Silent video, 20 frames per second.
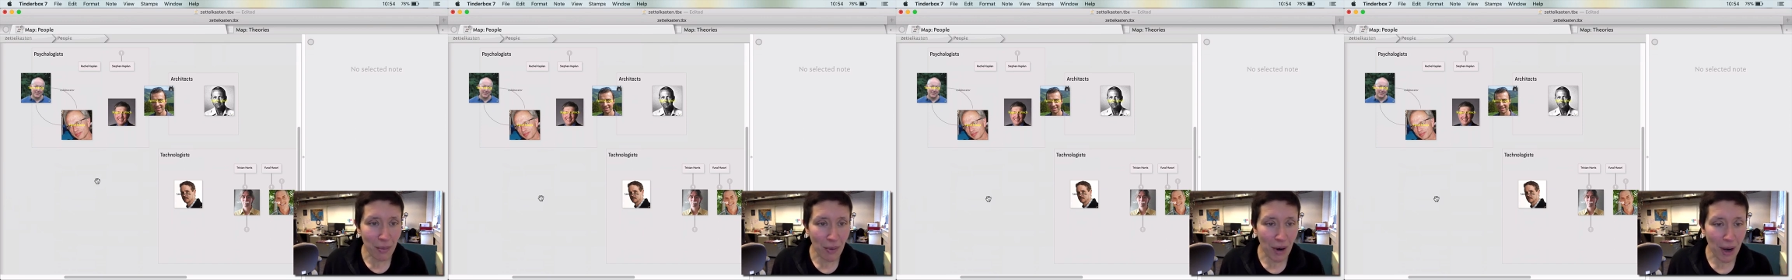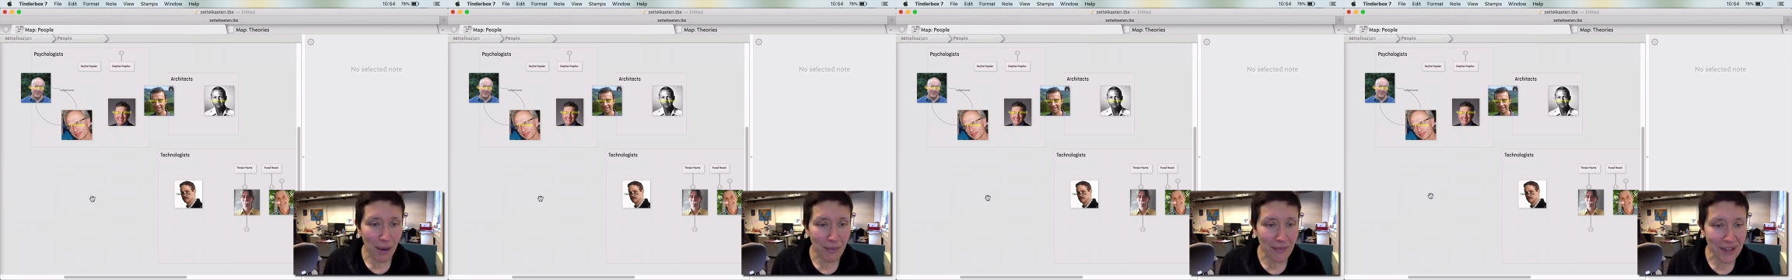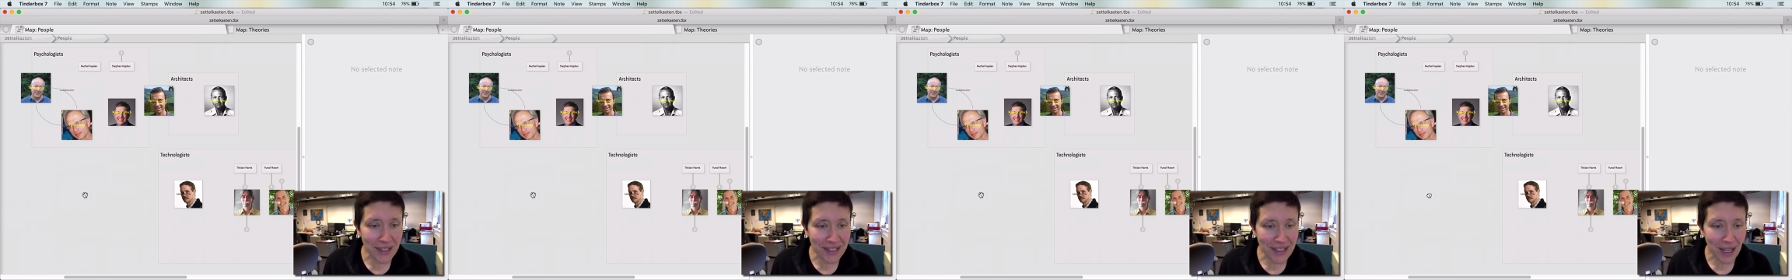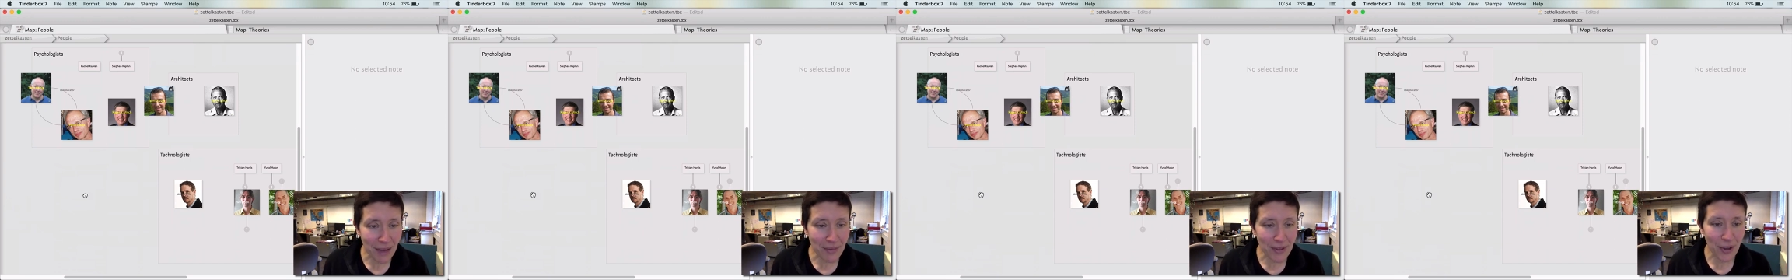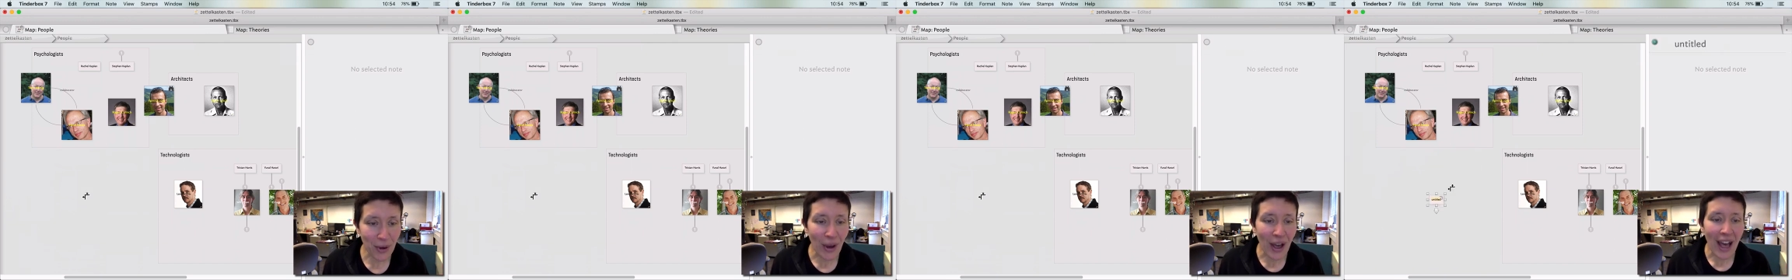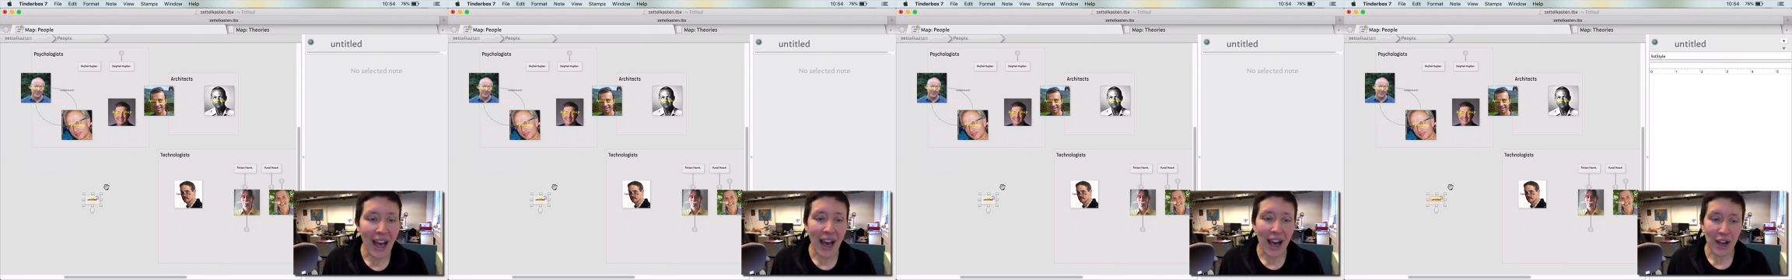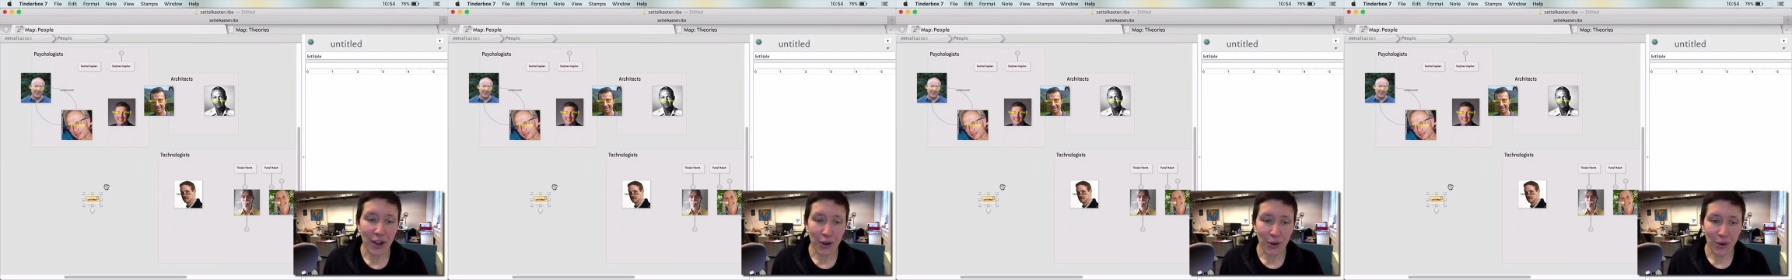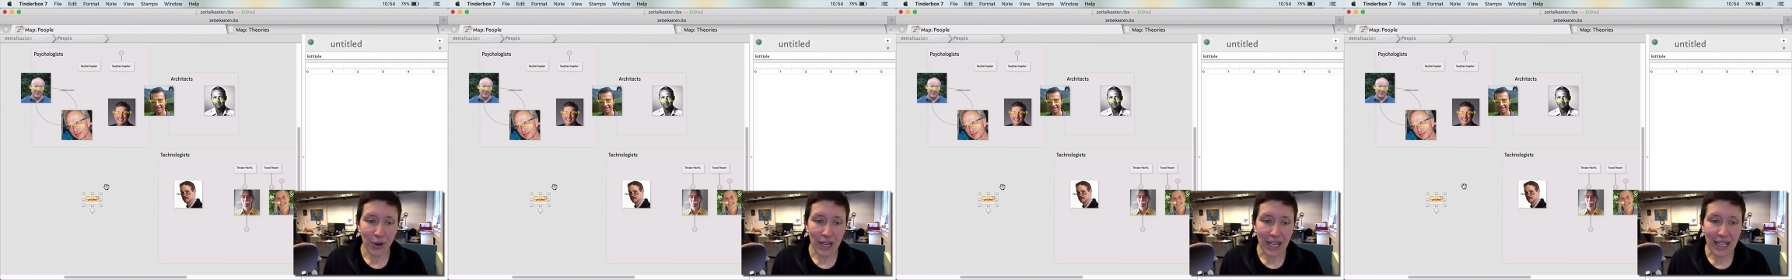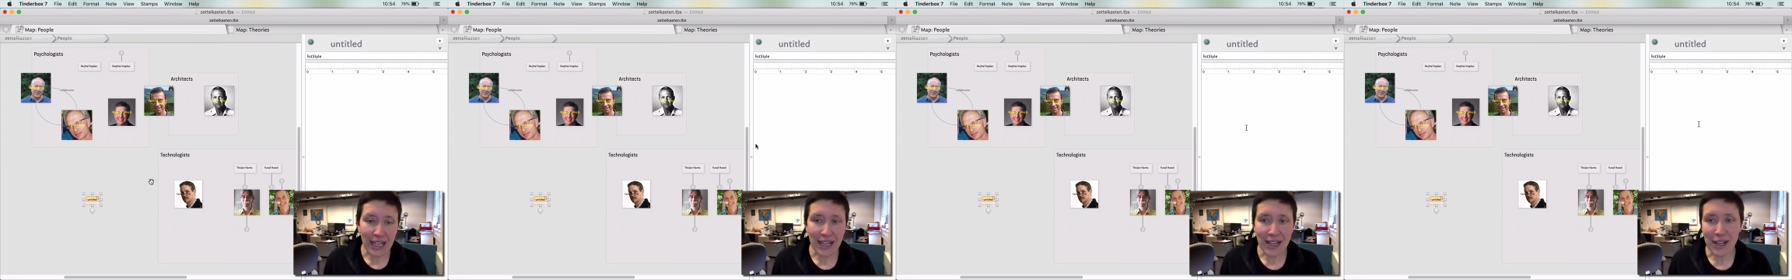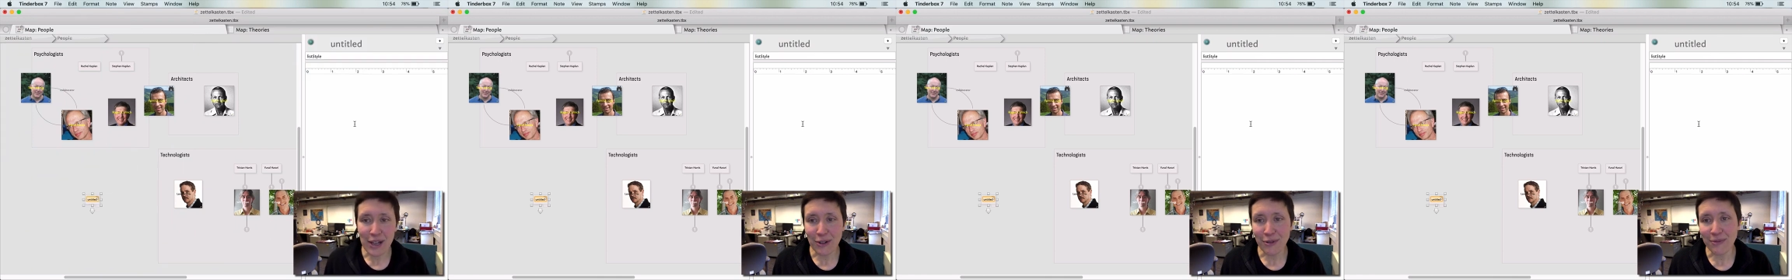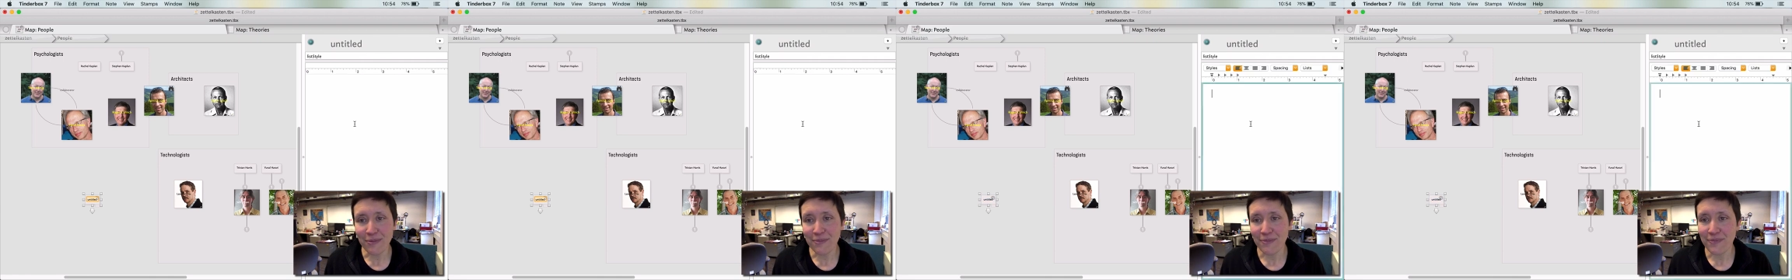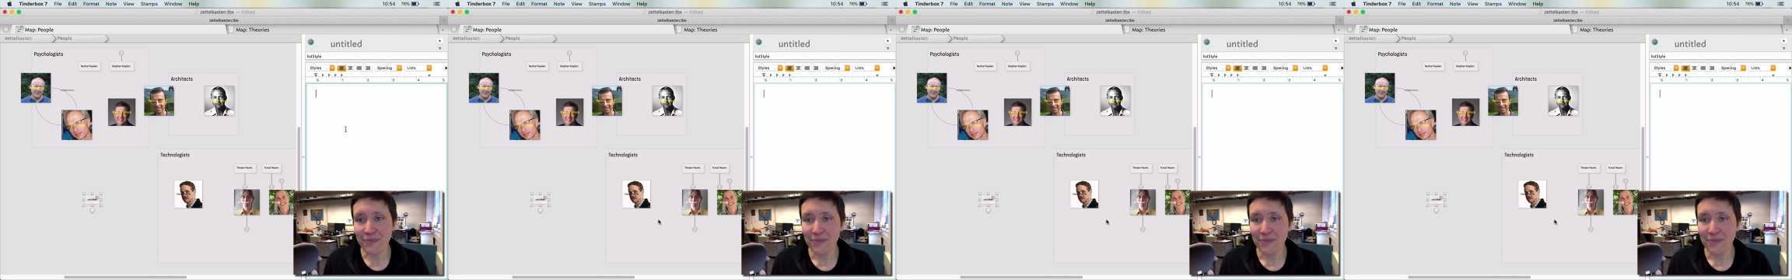problem this time. So I create a note,